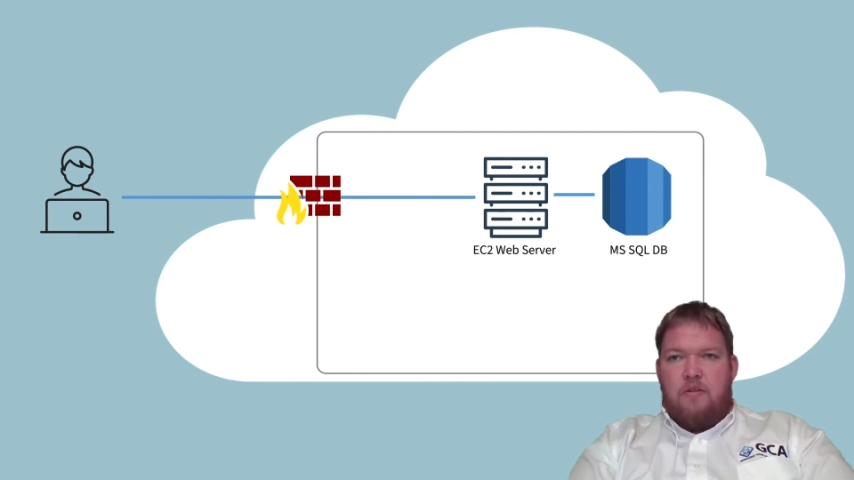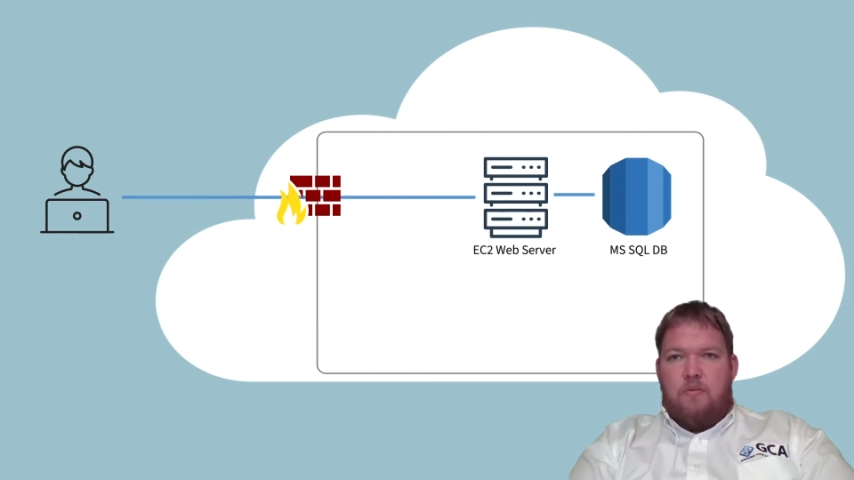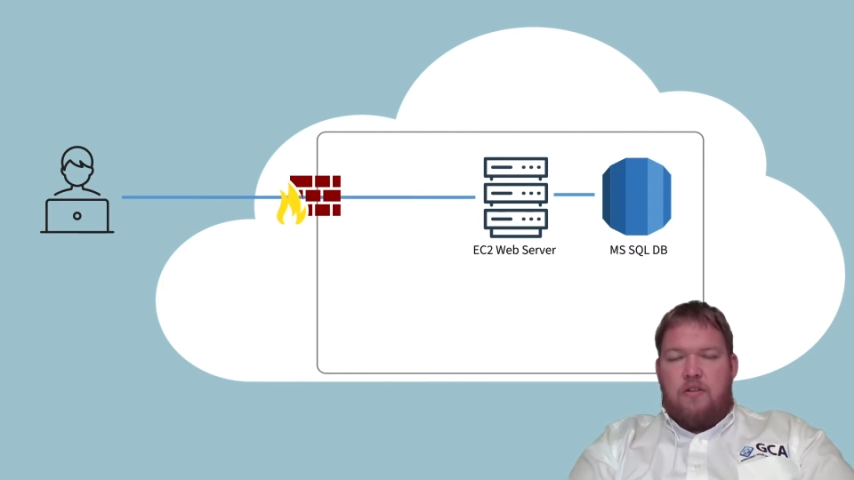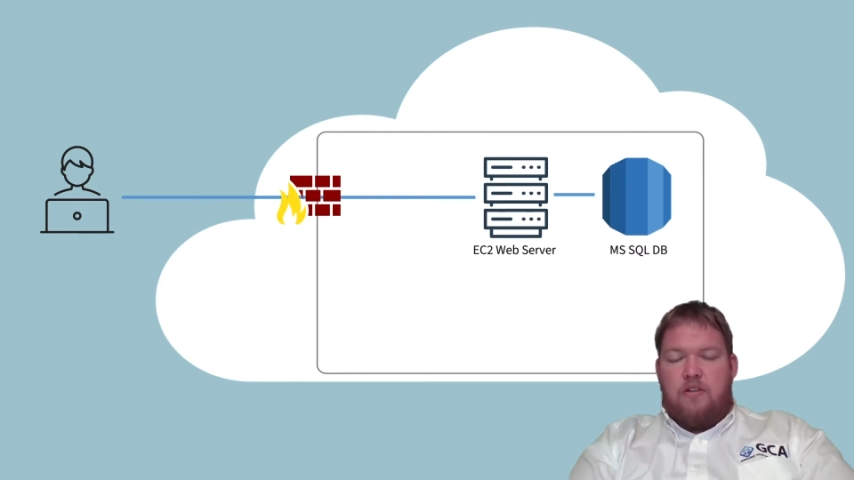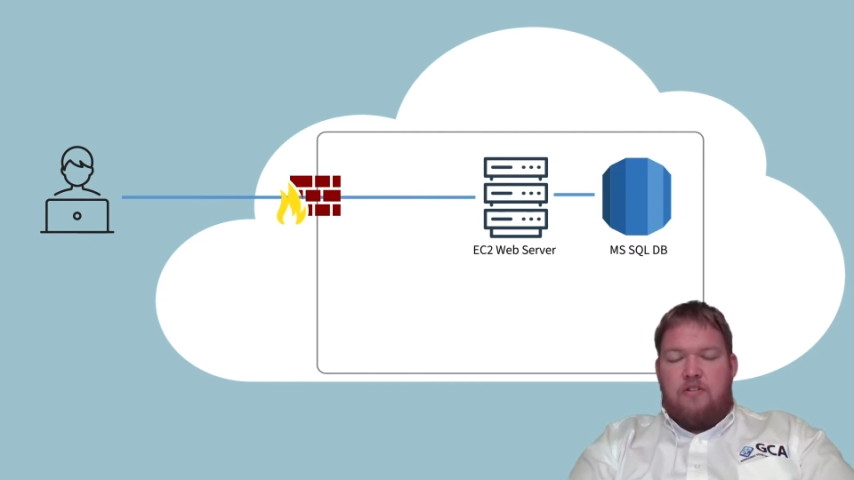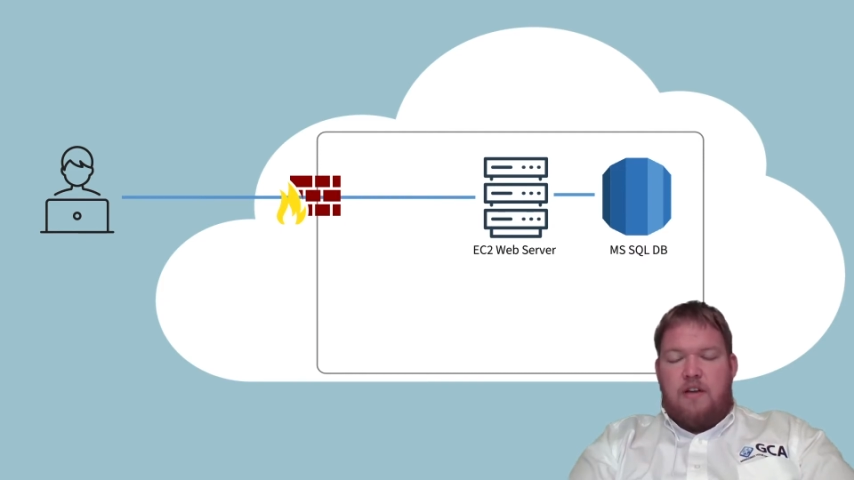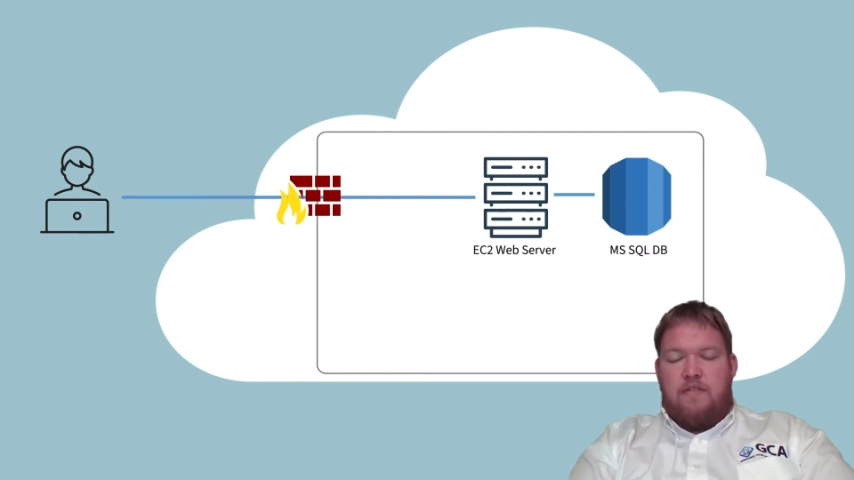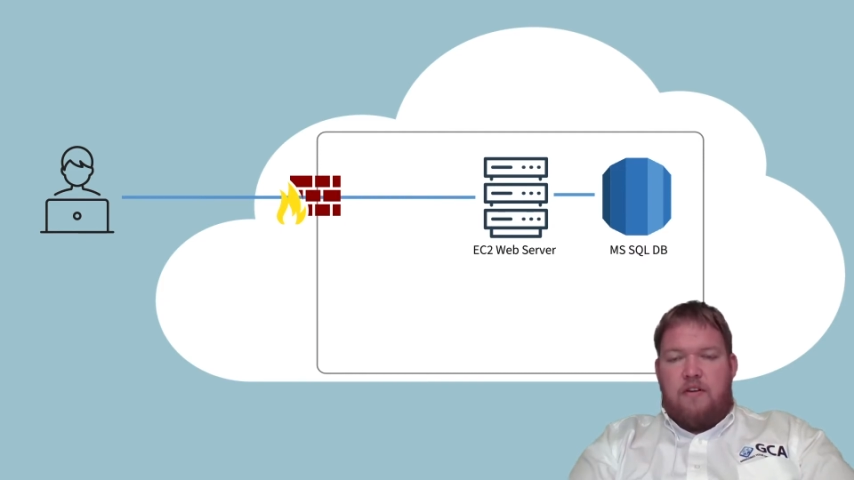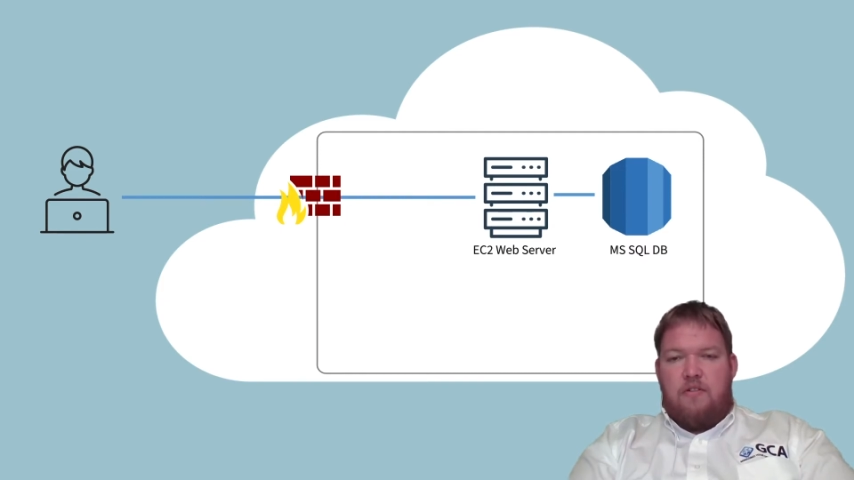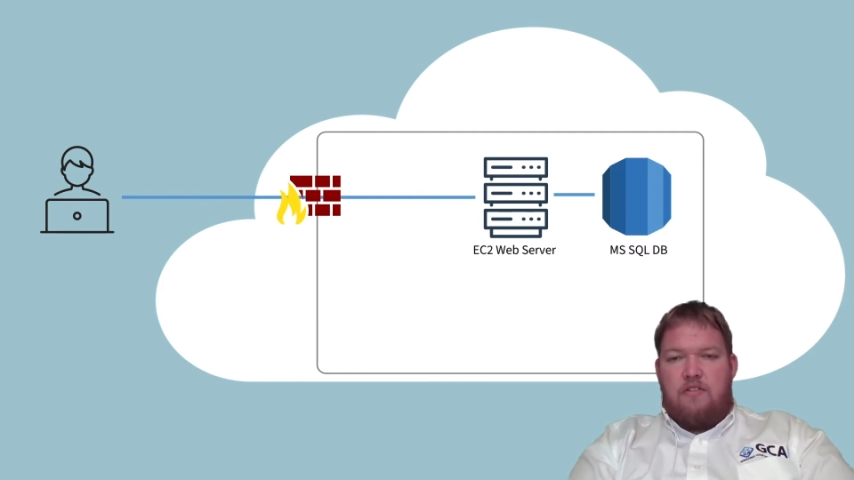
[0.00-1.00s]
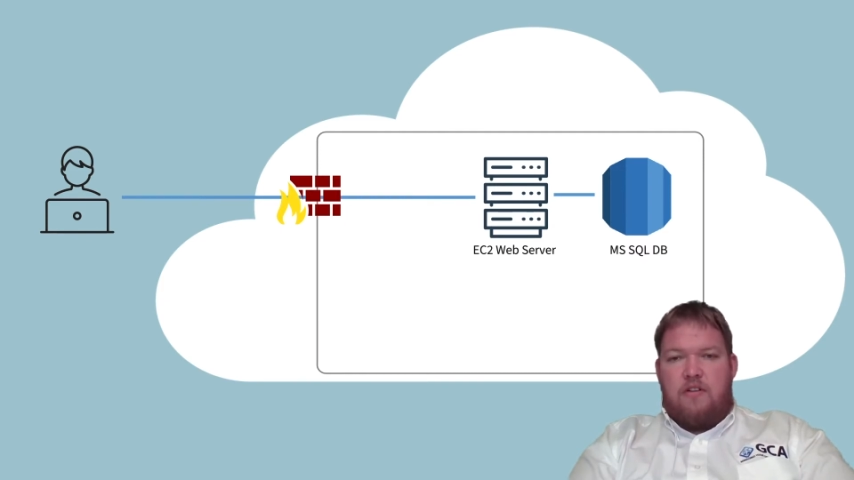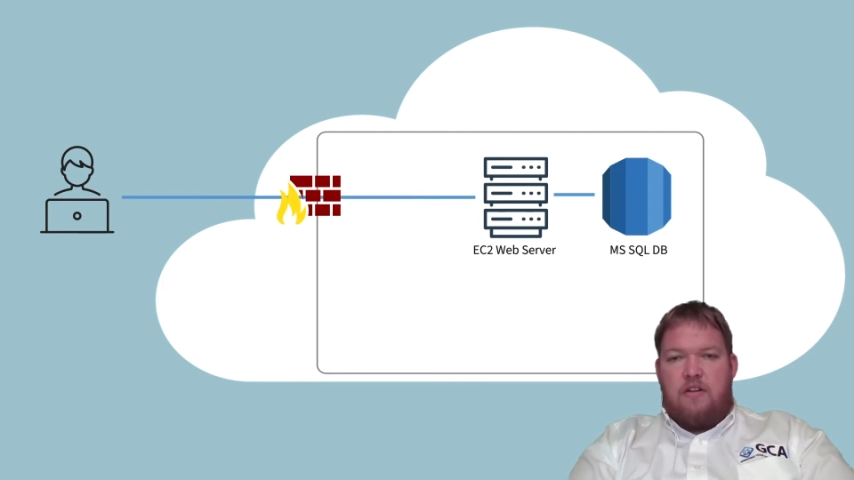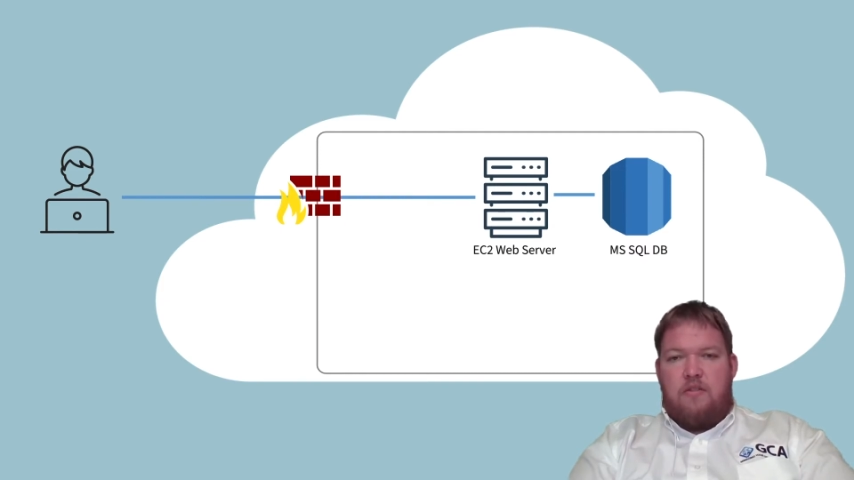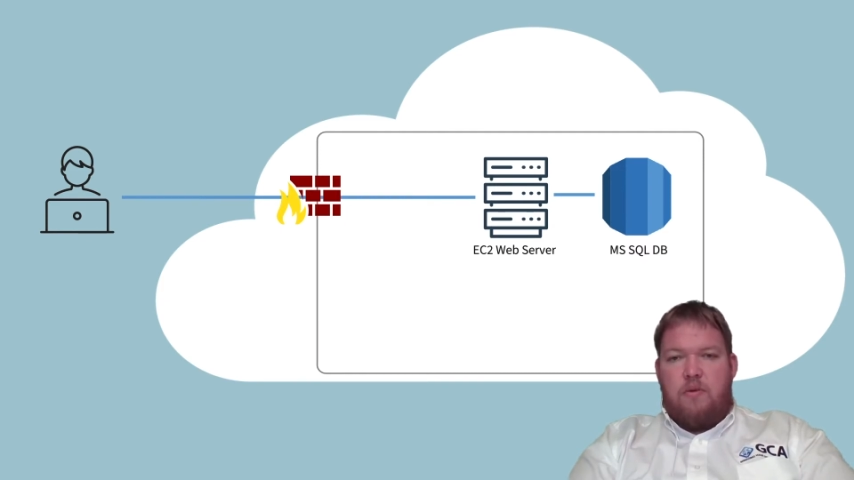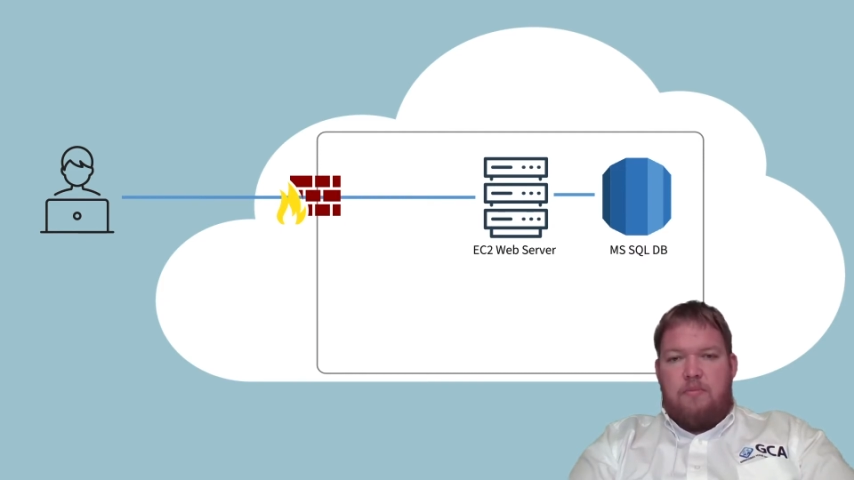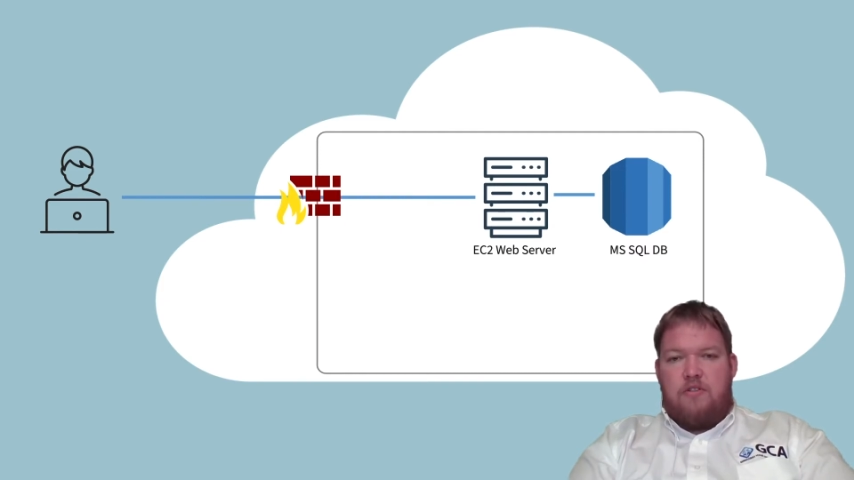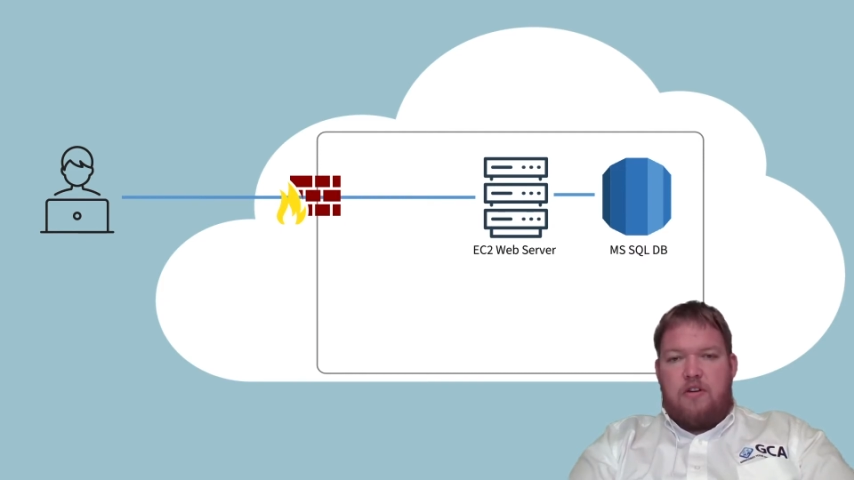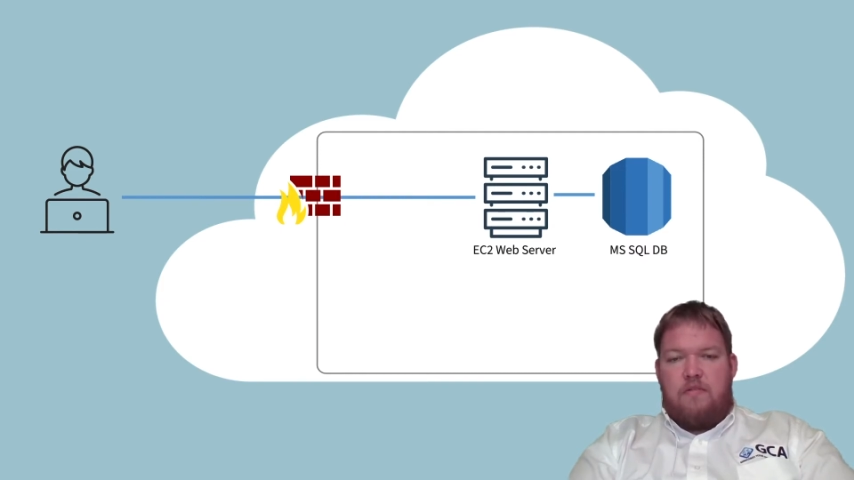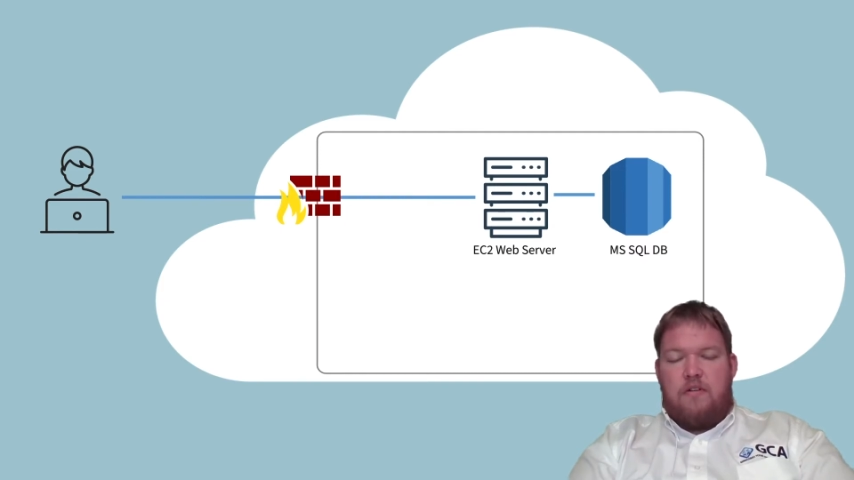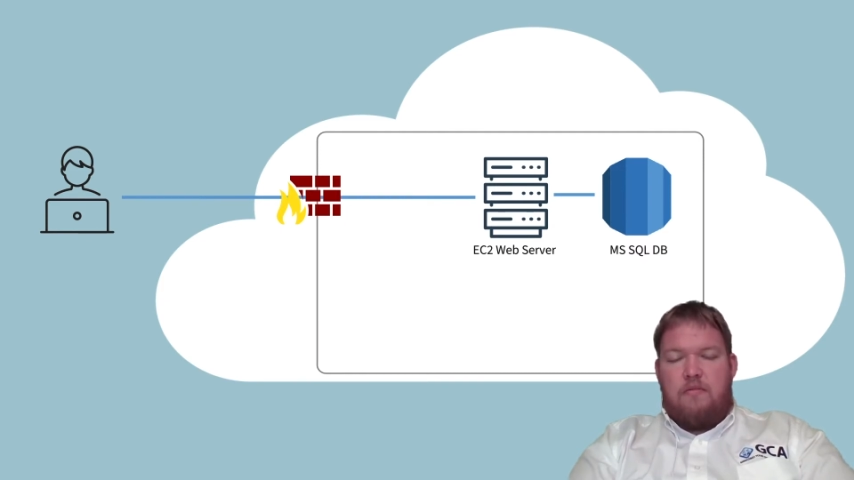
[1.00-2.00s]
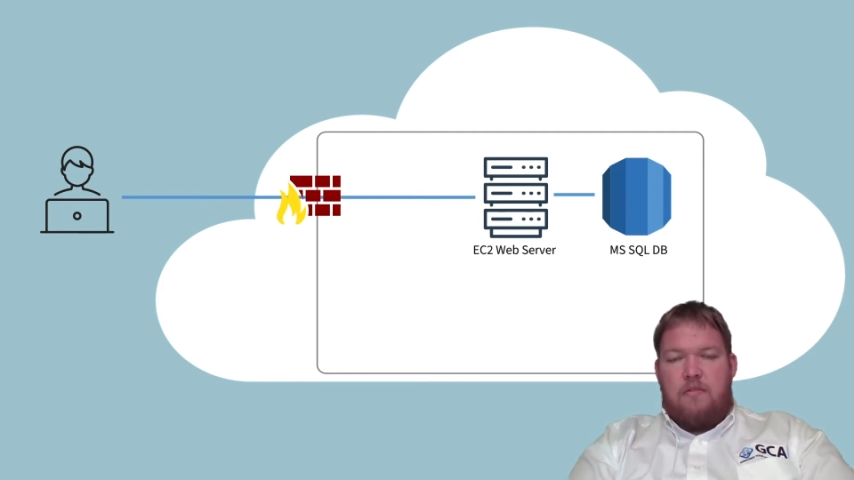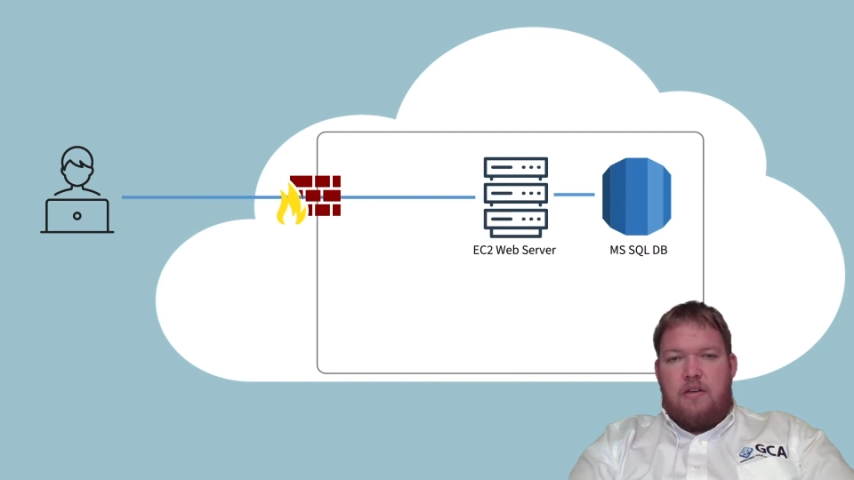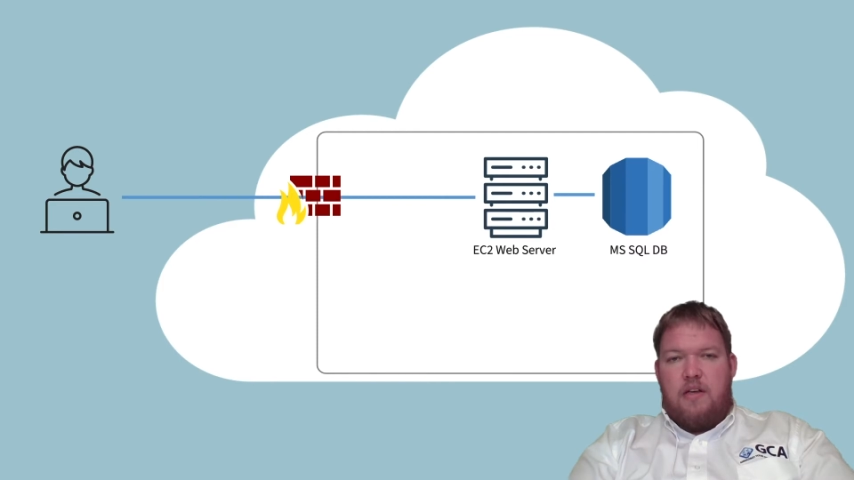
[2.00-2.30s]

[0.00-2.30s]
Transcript: With the traffic going straight to the web server,